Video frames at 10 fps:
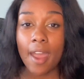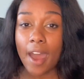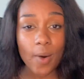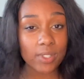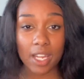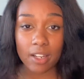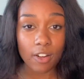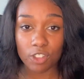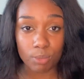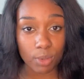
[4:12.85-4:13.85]
I was not
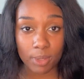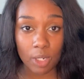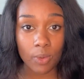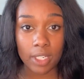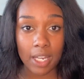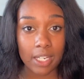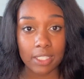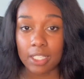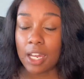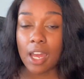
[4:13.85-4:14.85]
comfortable being
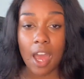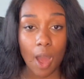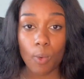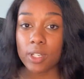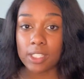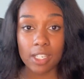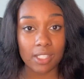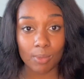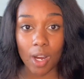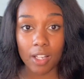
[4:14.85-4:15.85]
190. I want to get
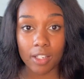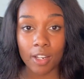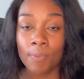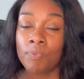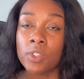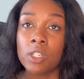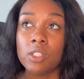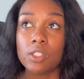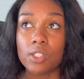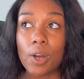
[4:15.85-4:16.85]
smaller.
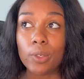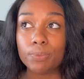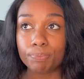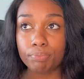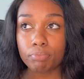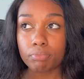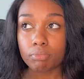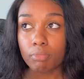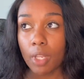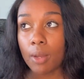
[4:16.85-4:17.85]
So
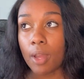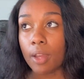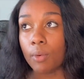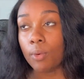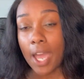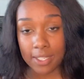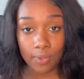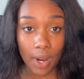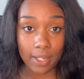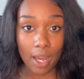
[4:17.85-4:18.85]
as
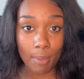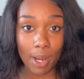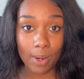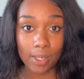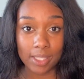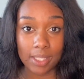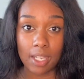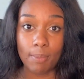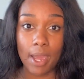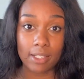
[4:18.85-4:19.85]
of right now, my goal is to
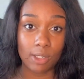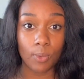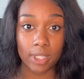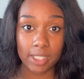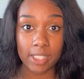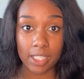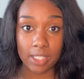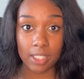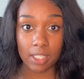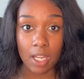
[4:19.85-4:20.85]
get back to
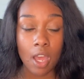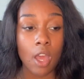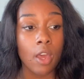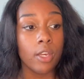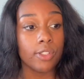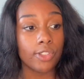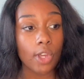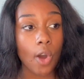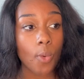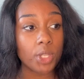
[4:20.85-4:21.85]
160.
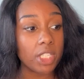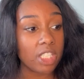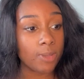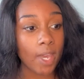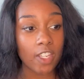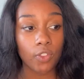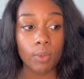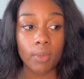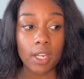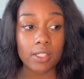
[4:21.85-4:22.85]
So within these past
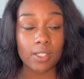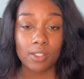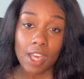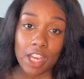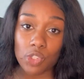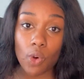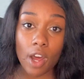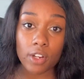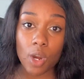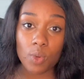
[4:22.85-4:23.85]
few months, as you
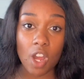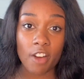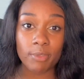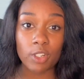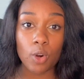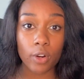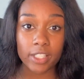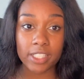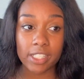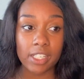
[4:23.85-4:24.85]
all know, we all been
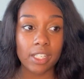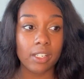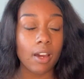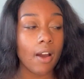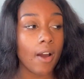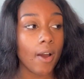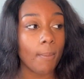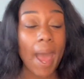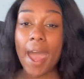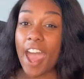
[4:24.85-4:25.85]
quarantined.
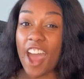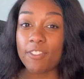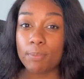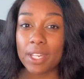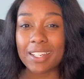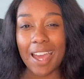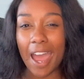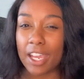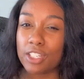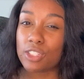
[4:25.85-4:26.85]
I have been
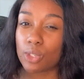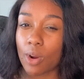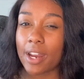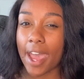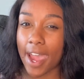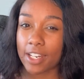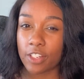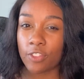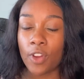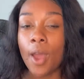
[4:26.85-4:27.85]
kind of sort of
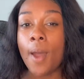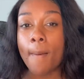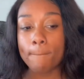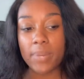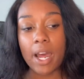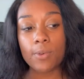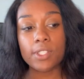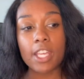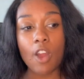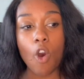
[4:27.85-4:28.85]
active, but I
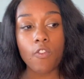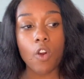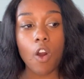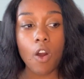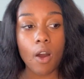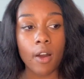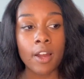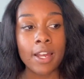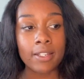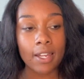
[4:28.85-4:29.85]
would say
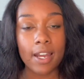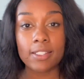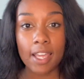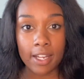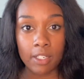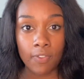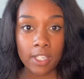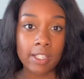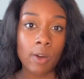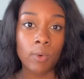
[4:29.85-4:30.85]
overall not as active
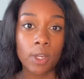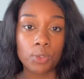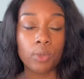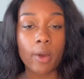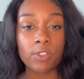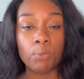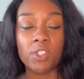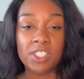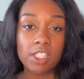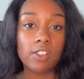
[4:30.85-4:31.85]
as I was when I was
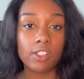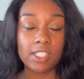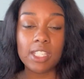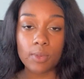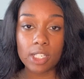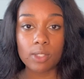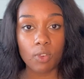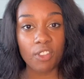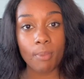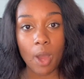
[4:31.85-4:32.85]
more serious
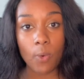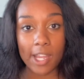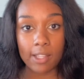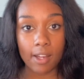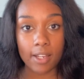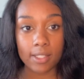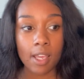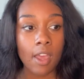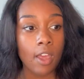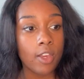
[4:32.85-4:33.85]
with my weight loss.
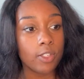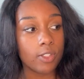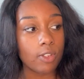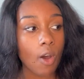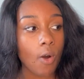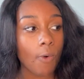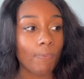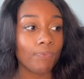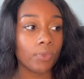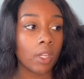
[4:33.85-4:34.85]

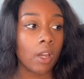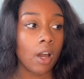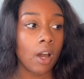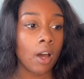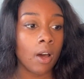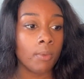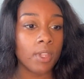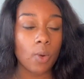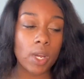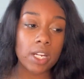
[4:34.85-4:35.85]
So
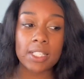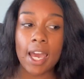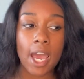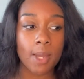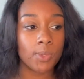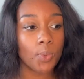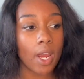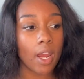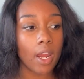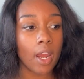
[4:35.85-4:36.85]
there were times
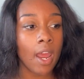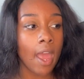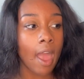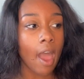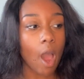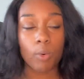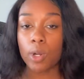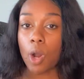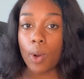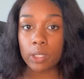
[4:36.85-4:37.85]
where I
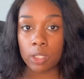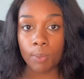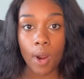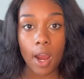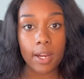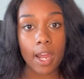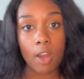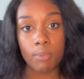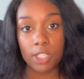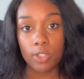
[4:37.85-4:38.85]
would go out to the park.
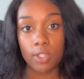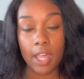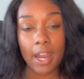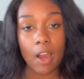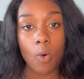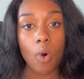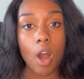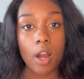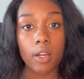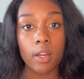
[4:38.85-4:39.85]
I'll make sure that I'll
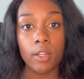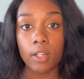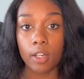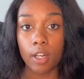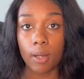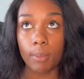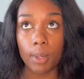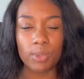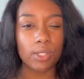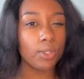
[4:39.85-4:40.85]
walk
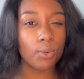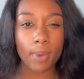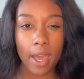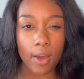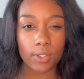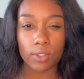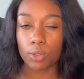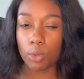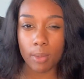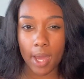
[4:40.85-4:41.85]
up to 2 miles or
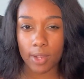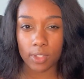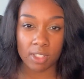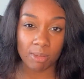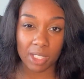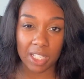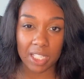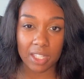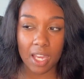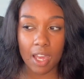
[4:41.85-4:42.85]
3 miles or something
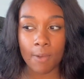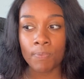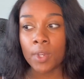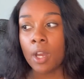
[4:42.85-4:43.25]
like that.